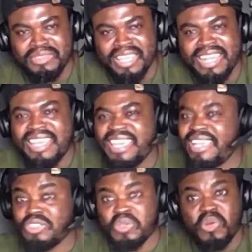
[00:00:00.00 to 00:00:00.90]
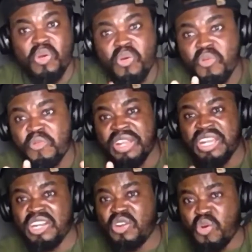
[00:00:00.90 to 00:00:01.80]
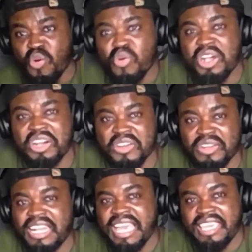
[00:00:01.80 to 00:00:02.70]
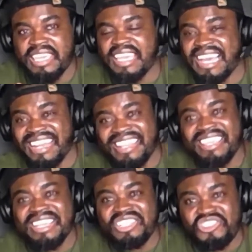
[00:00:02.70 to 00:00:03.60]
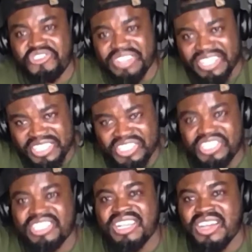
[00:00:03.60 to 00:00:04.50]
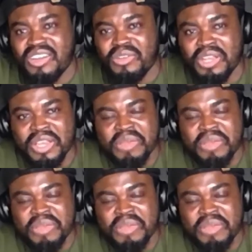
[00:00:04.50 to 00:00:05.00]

And he is going local, like Ghanaian traditional